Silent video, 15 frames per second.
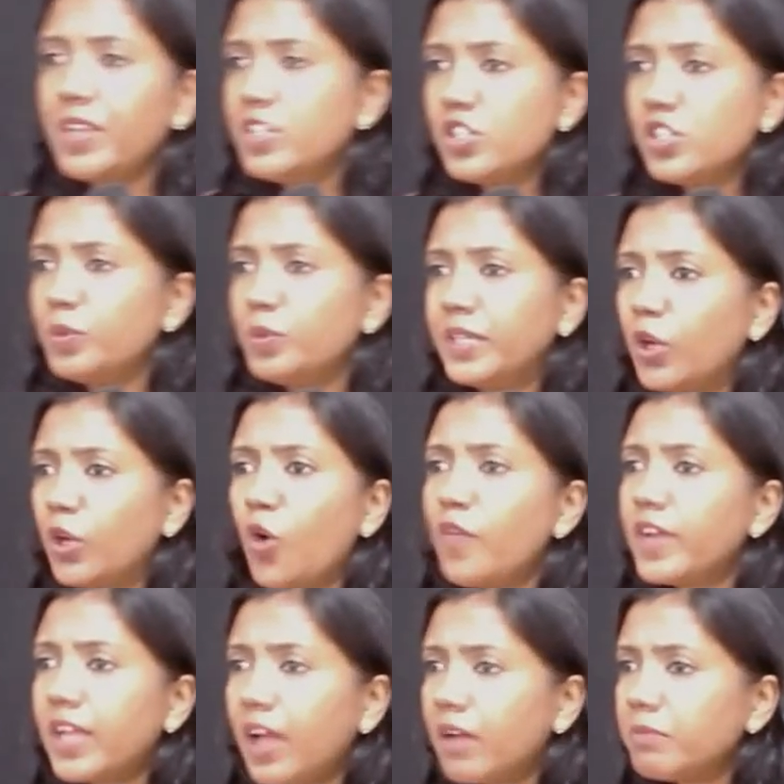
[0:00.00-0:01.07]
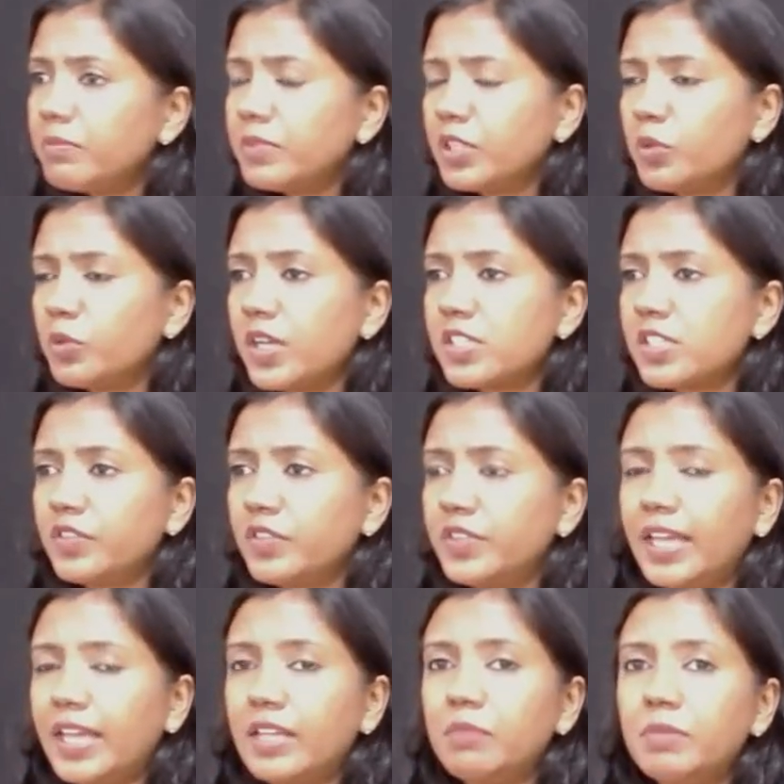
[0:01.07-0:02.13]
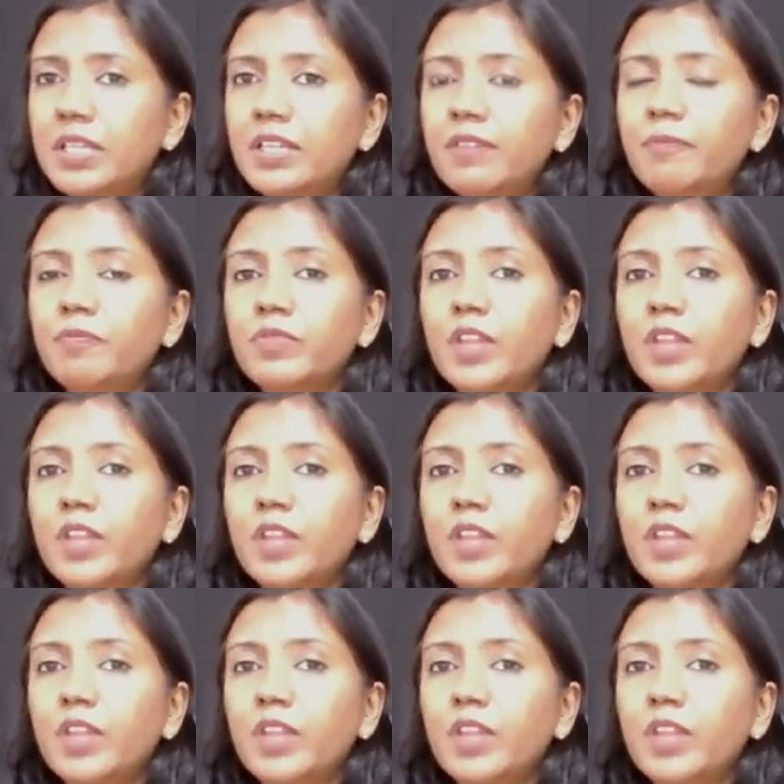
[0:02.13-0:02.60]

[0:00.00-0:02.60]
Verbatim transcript: so we can overcome the works of the enemy.